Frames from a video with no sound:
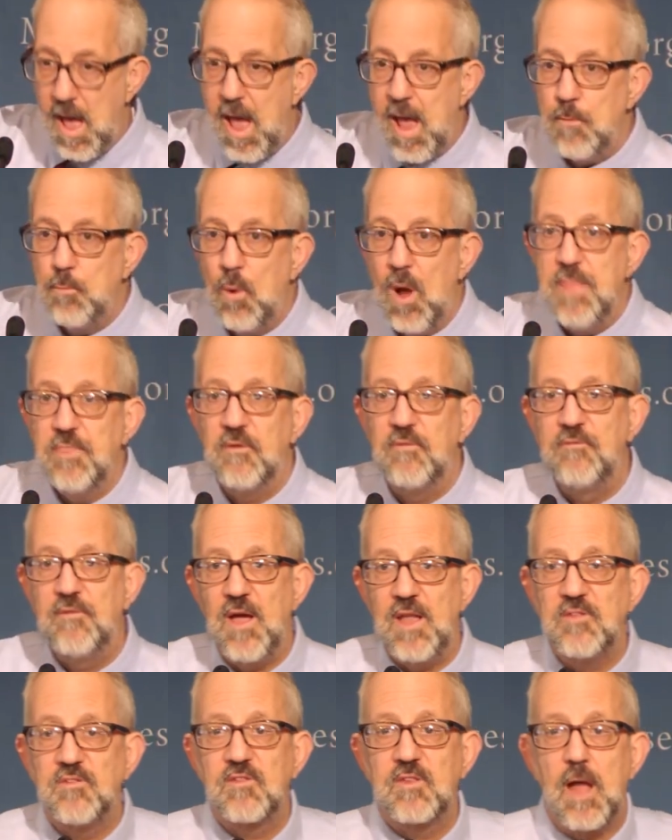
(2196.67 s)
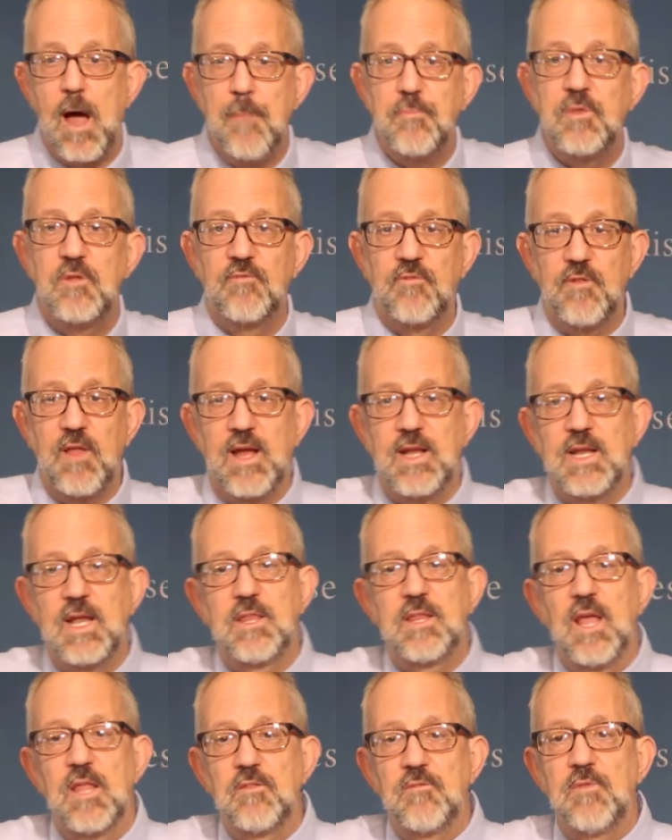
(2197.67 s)
And when the Fed stopped
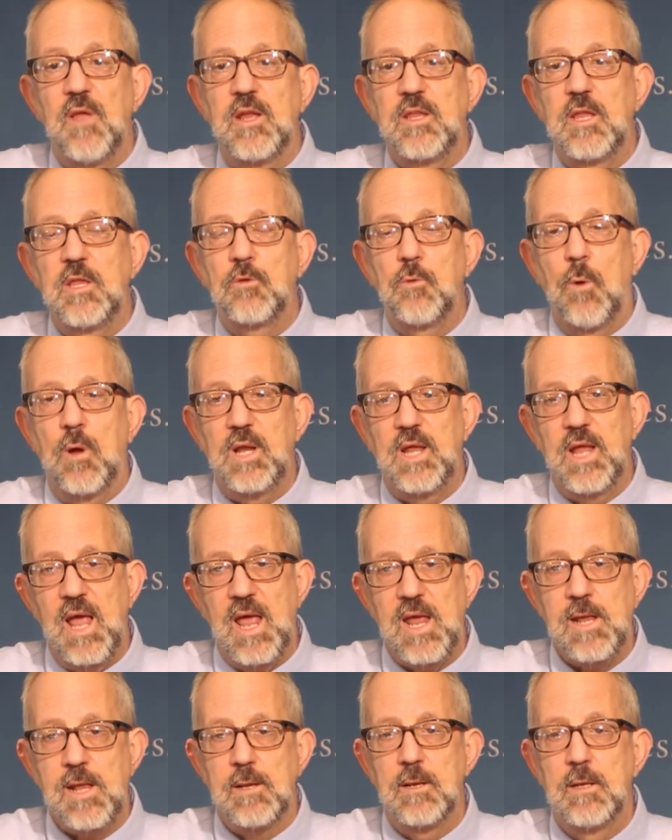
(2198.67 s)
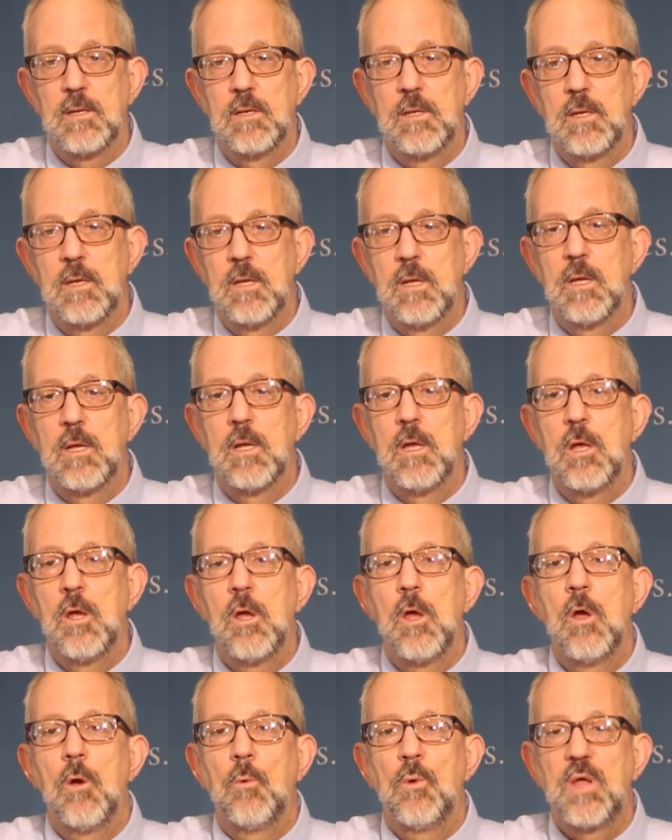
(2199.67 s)
inflating at the end of 1928,
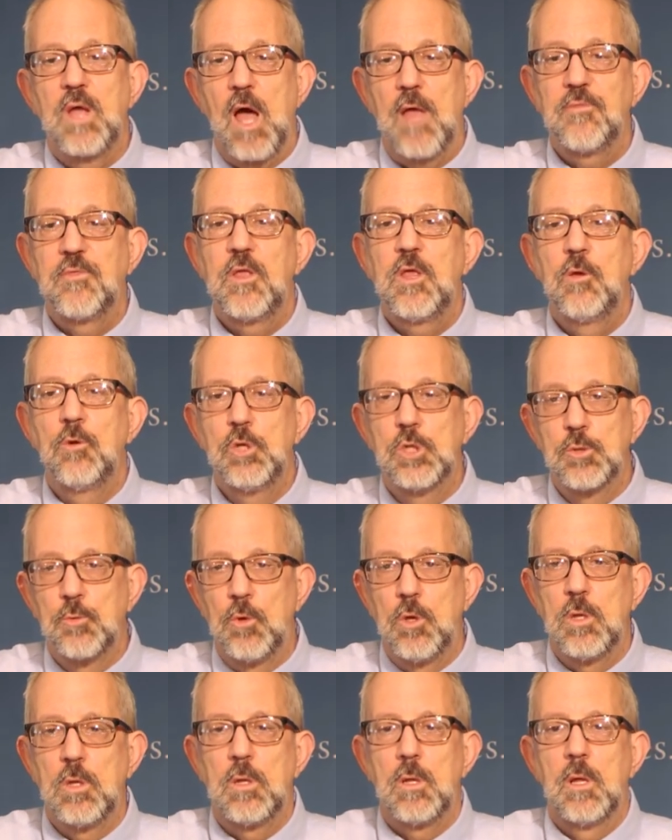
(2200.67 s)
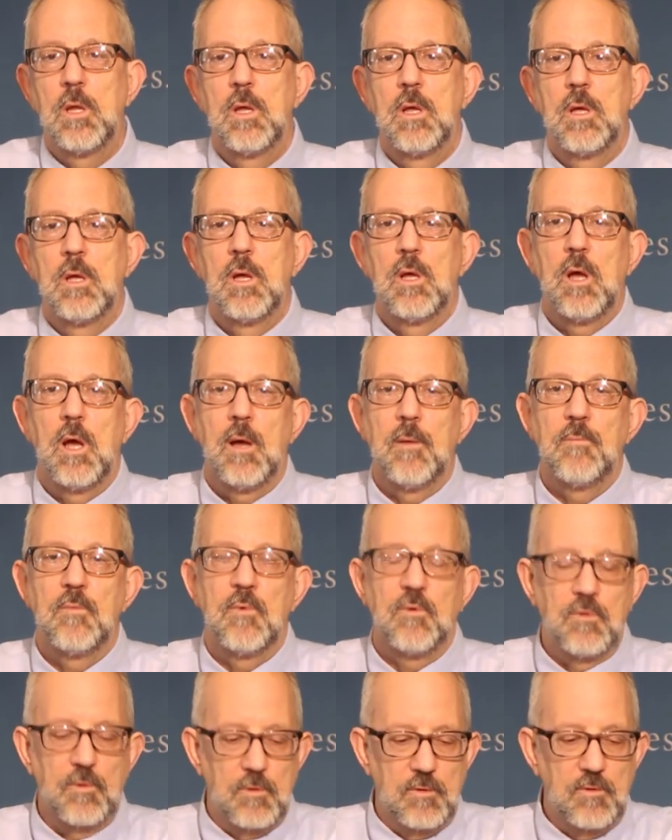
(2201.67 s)
we got the usual
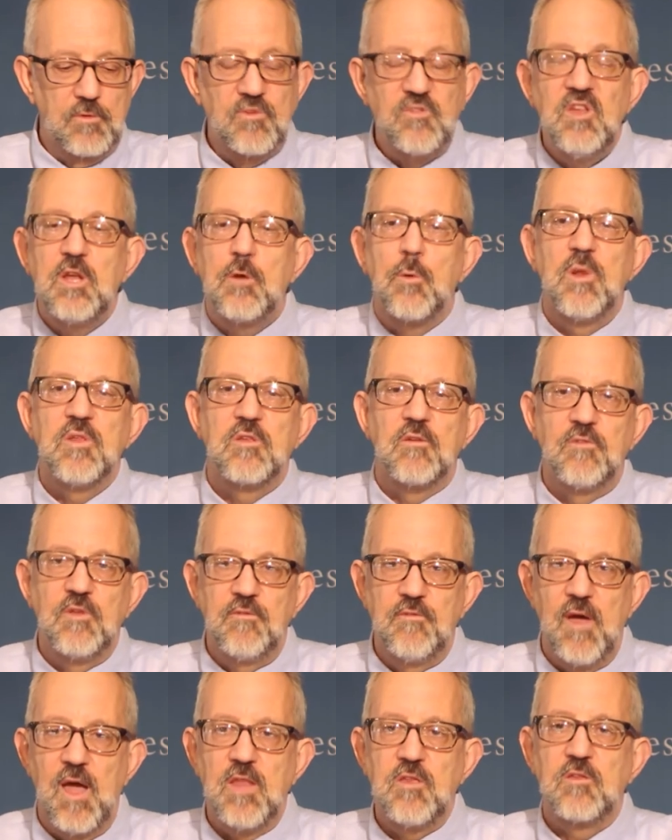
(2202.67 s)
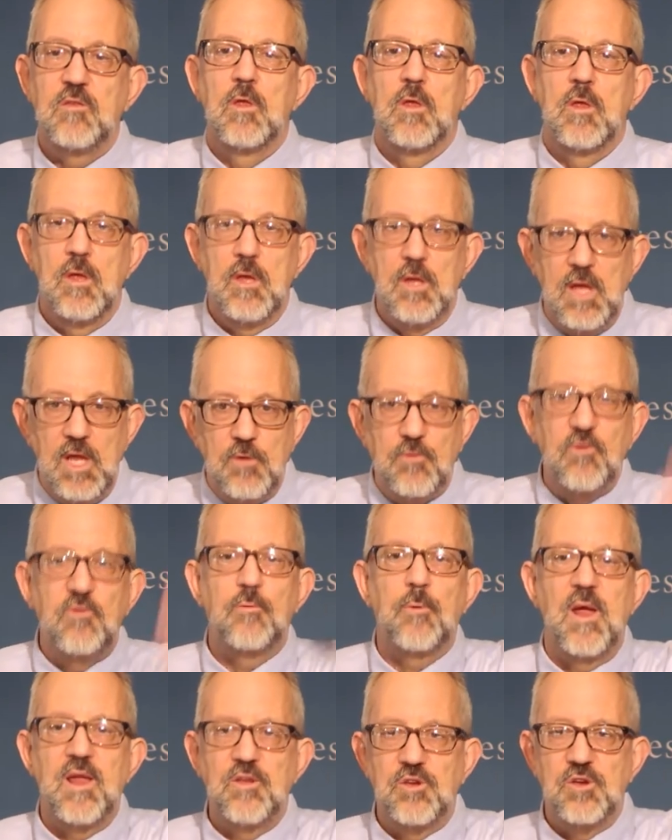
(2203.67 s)
sequence of events.
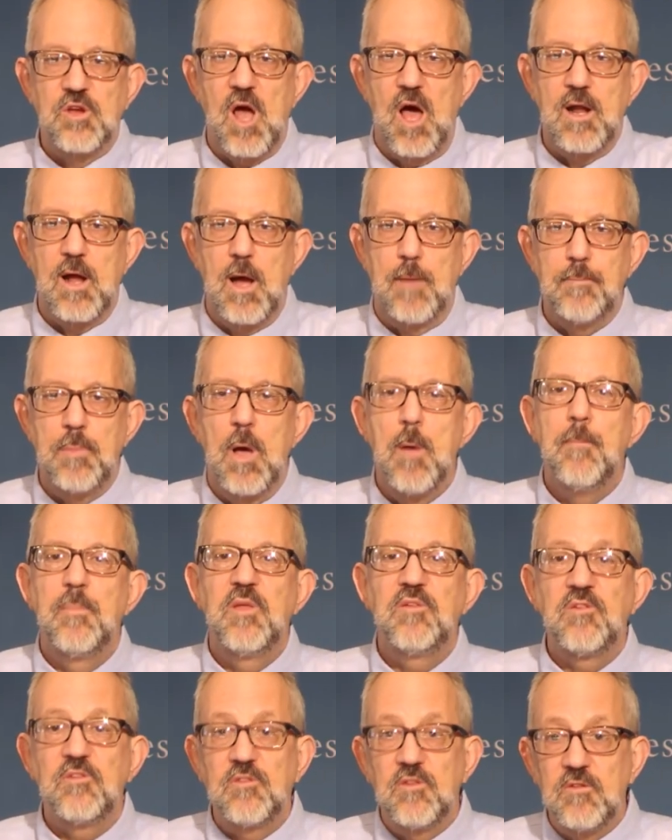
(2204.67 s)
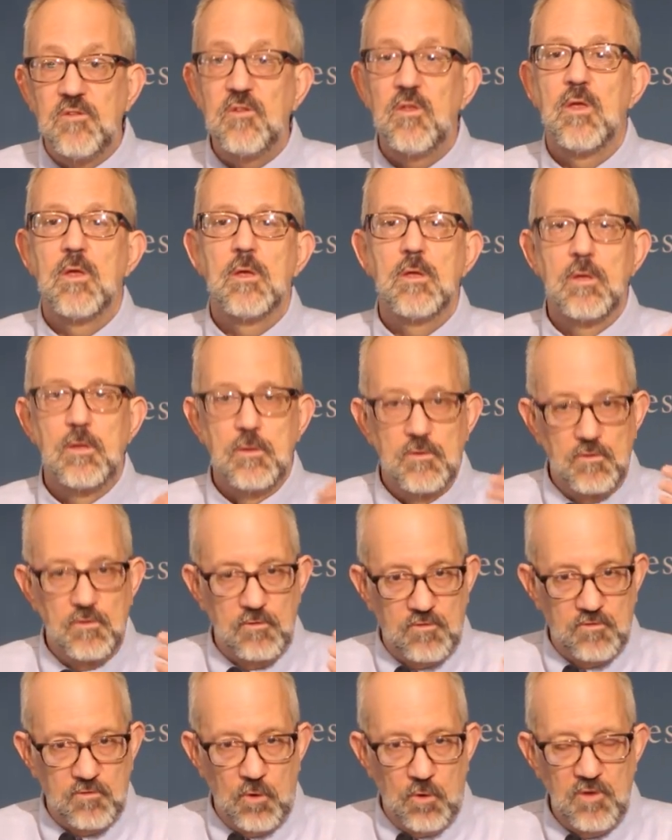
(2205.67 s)
Interest rates shot up. Businesses
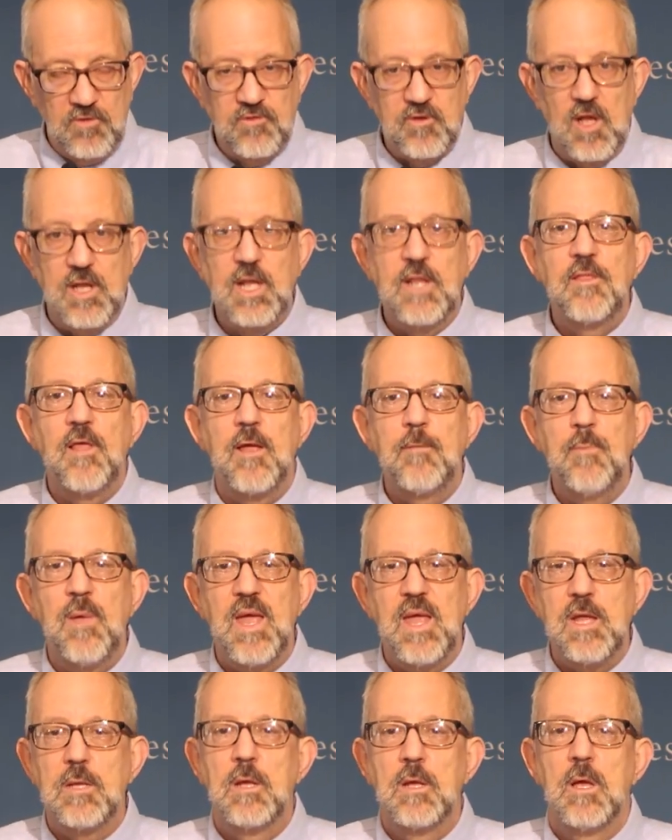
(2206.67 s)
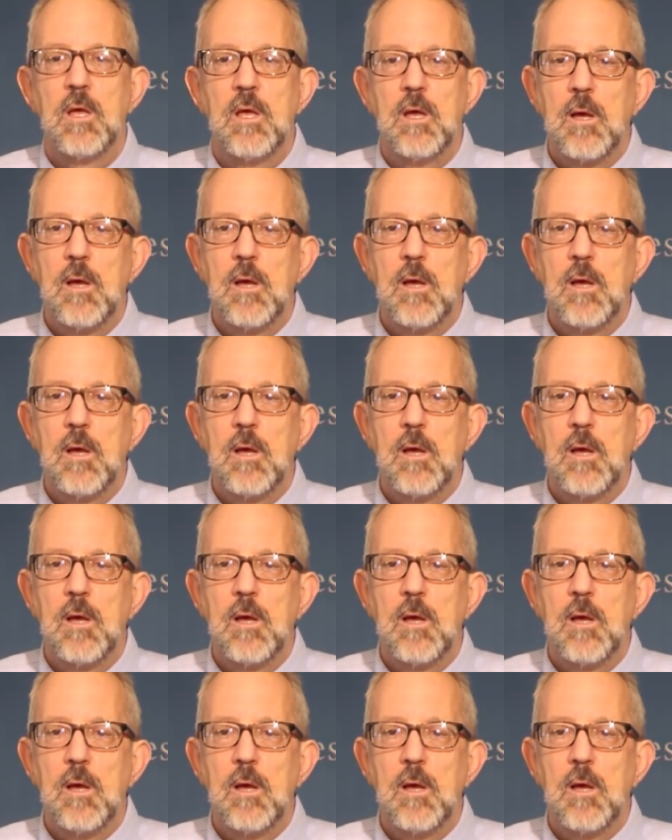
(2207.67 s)
saw suddenly they made